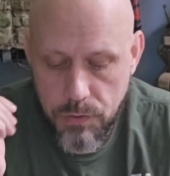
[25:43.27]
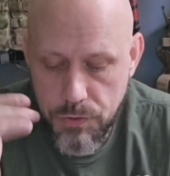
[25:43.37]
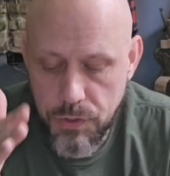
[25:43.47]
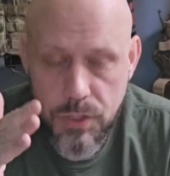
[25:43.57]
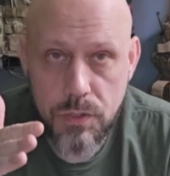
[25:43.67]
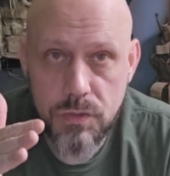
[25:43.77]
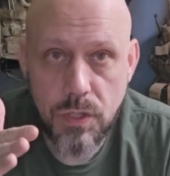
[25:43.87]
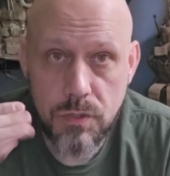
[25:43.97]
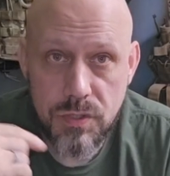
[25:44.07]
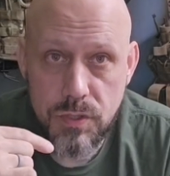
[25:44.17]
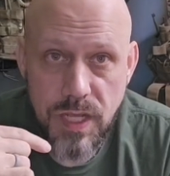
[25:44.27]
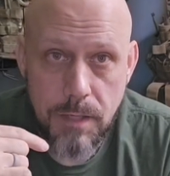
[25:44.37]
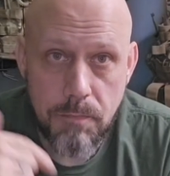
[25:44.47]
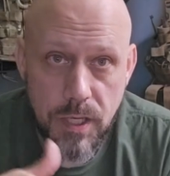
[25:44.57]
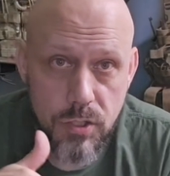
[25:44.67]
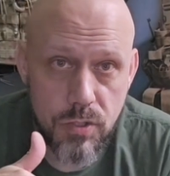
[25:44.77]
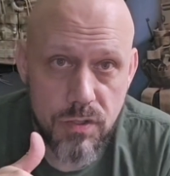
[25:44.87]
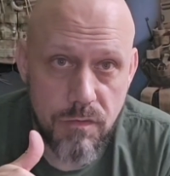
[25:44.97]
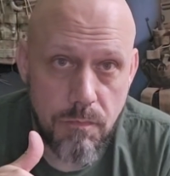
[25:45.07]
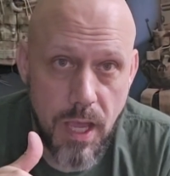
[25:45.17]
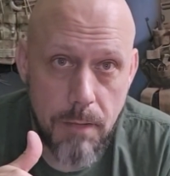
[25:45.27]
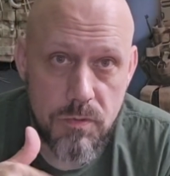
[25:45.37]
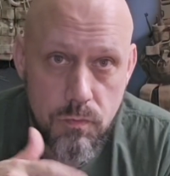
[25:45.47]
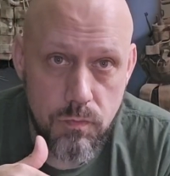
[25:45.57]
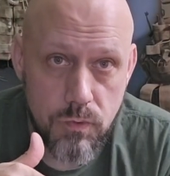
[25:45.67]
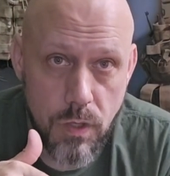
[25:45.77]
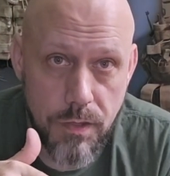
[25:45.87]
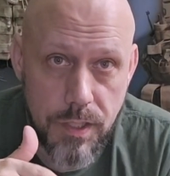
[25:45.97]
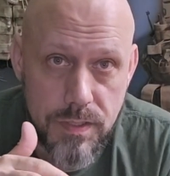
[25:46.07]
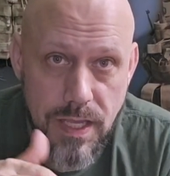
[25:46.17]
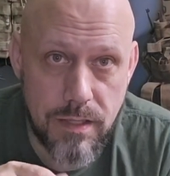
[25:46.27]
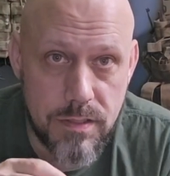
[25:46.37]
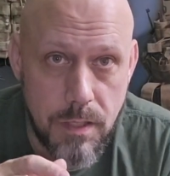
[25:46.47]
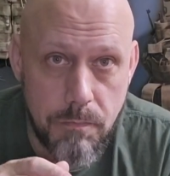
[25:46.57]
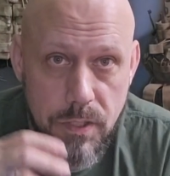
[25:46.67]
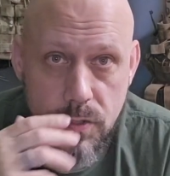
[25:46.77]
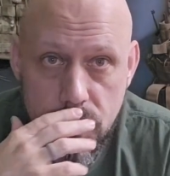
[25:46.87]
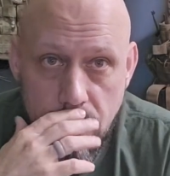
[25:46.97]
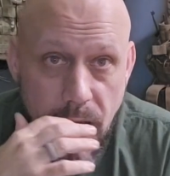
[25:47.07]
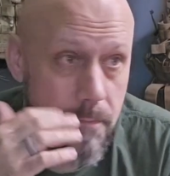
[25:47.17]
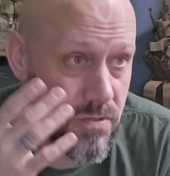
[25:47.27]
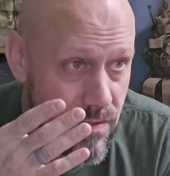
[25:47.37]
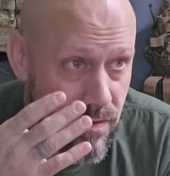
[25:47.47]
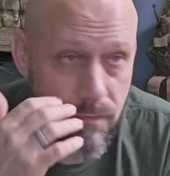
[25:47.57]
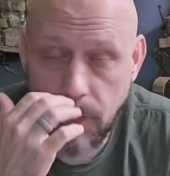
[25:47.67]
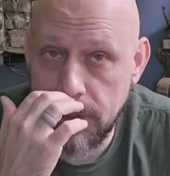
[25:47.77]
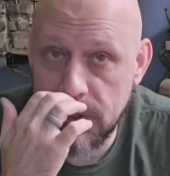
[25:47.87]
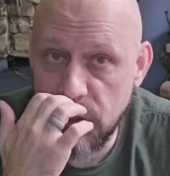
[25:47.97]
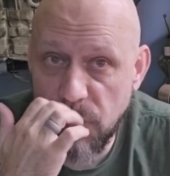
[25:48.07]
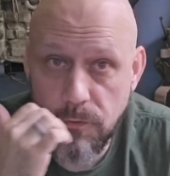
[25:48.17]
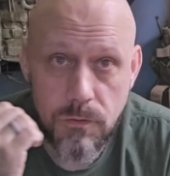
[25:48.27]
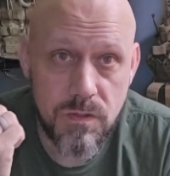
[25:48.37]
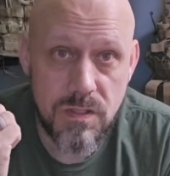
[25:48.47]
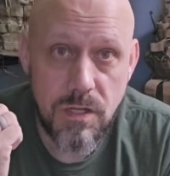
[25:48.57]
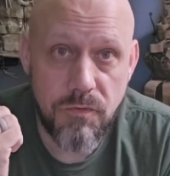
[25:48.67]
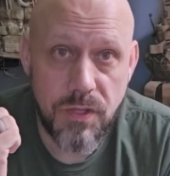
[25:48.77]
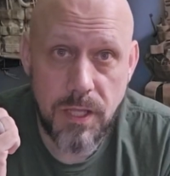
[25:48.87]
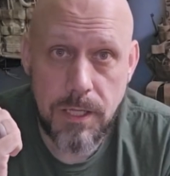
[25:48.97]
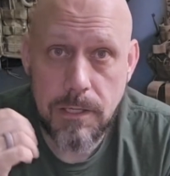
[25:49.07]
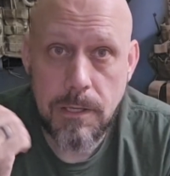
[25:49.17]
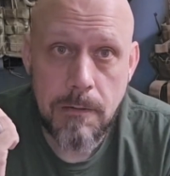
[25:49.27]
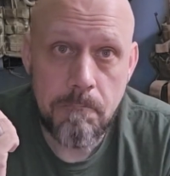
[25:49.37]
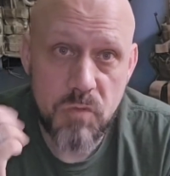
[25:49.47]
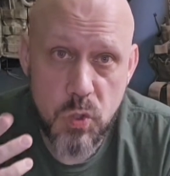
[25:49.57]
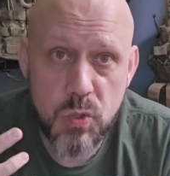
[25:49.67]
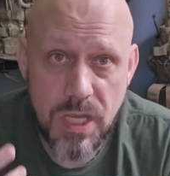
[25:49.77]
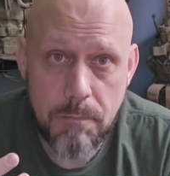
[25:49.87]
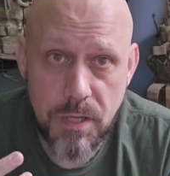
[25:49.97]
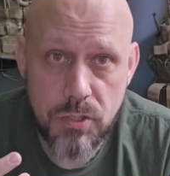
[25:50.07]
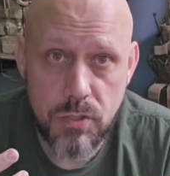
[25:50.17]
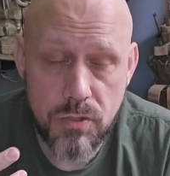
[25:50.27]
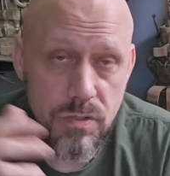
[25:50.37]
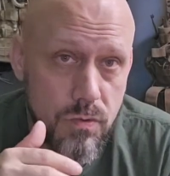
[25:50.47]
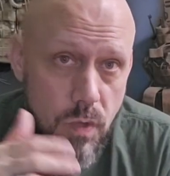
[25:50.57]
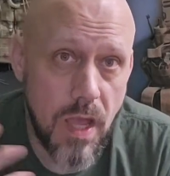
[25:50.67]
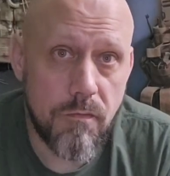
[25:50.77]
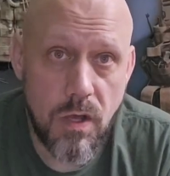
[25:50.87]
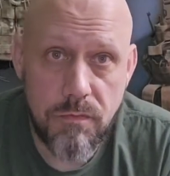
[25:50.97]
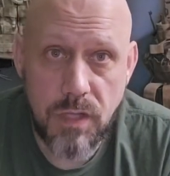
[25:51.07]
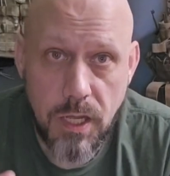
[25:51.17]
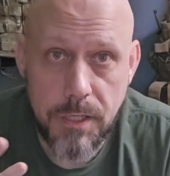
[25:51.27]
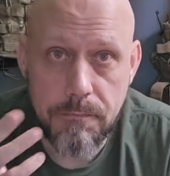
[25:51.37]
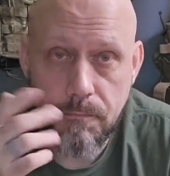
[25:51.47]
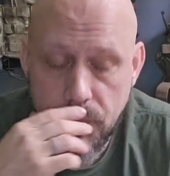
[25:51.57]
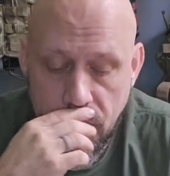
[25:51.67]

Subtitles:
you can use those to take pictures of maps, draw things out, take pictures of maps, even like the cell phones and stuff like that, to take pictures to have offline.